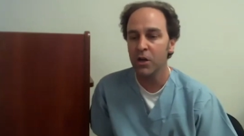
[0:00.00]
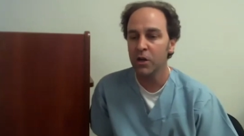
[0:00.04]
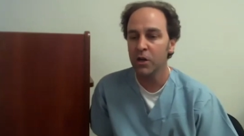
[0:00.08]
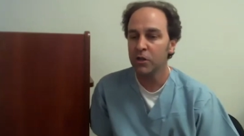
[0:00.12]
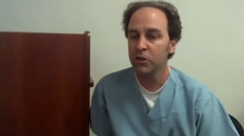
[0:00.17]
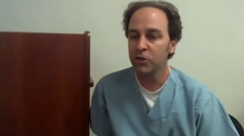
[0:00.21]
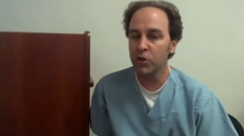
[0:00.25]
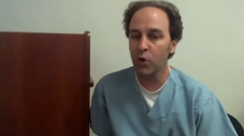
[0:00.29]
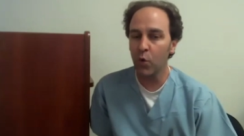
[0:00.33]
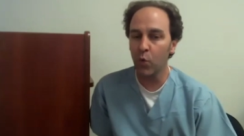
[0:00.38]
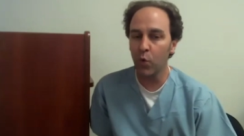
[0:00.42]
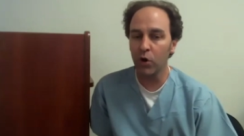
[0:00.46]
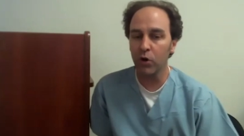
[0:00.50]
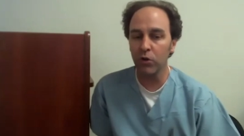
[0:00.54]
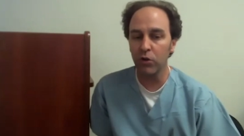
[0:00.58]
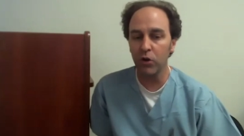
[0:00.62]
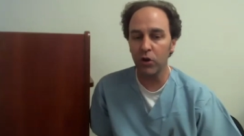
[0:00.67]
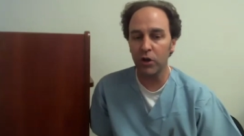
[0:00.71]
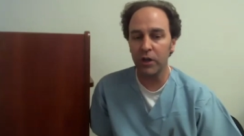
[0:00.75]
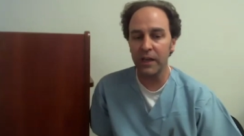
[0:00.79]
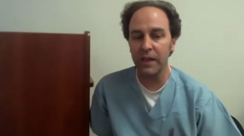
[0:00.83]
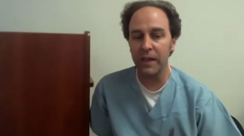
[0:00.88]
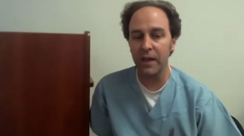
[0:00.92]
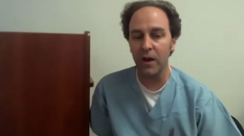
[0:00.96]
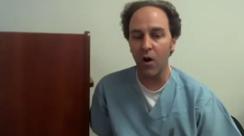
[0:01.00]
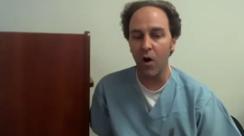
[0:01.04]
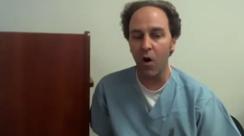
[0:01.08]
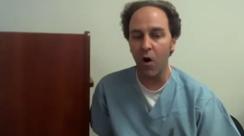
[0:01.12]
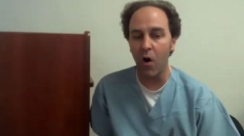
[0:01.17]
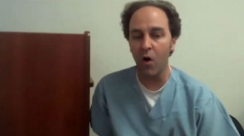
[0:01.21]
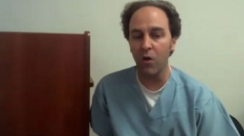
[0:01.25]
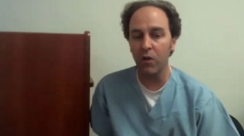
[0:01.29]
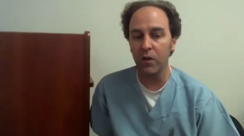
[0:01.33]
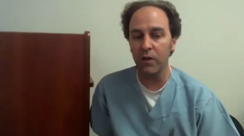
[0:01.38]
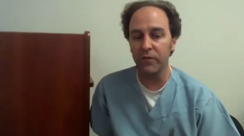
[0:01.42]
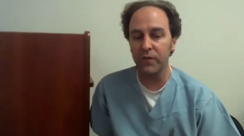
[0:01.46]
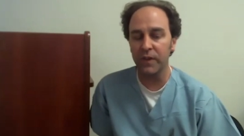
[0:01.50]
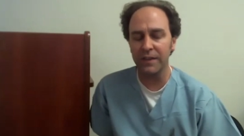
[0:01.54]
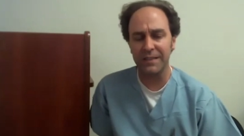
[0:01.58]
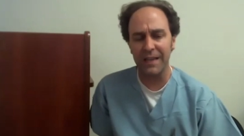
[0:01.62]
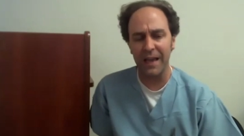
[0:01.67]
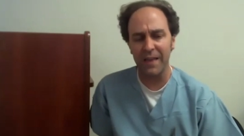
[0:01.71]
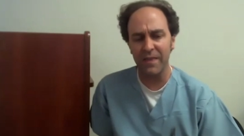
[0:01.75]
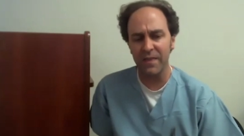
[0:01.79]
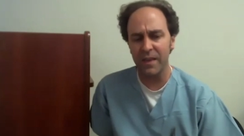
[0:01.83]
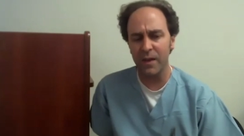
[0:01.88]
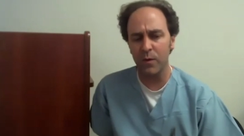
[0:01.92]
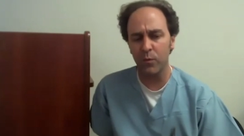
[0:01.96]
So we're looking at all of this,
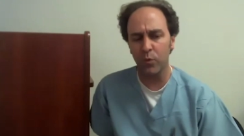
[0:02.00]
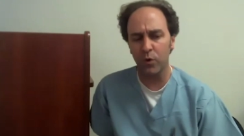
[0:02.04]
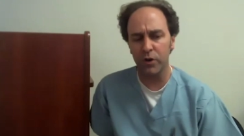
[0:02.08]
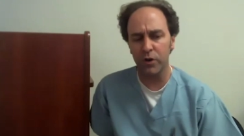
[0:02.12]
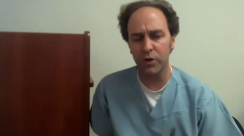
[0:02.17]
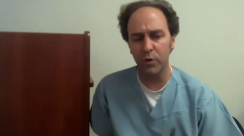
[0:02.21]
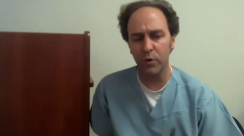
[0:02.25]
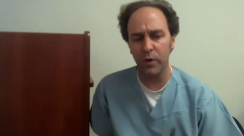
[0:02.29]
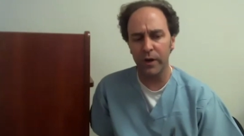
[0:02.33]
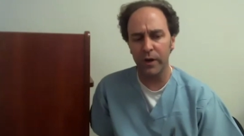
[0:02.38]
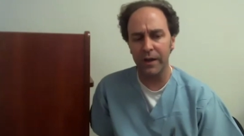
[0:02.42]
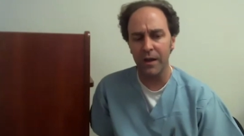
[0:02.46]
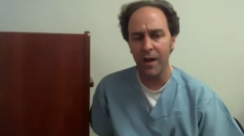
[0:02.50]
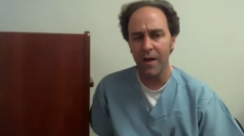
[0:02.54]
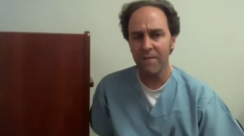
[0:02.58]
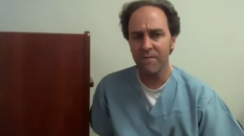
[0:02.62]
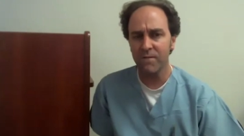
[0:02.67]
and then we're doing